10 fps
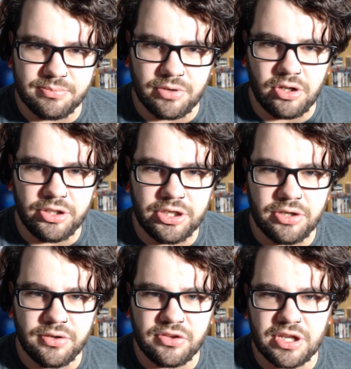but all I
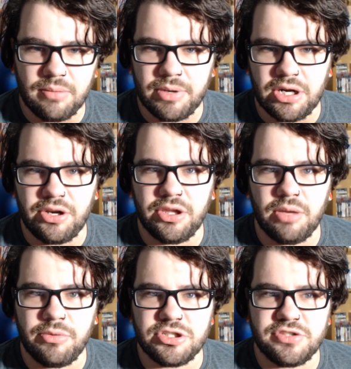know is that apparently a
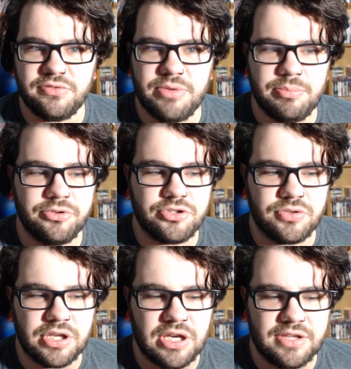bunch of people's
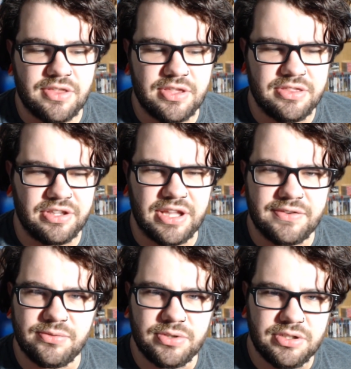Joy-Cons, I think the
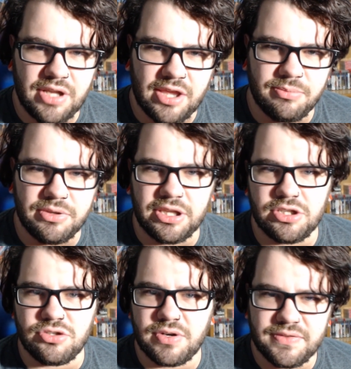left one, has been,
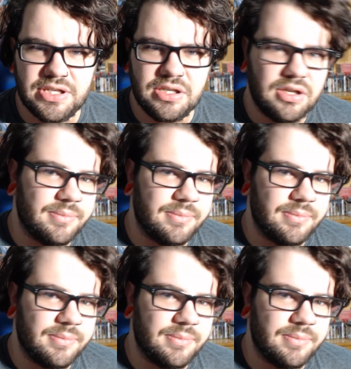drifting.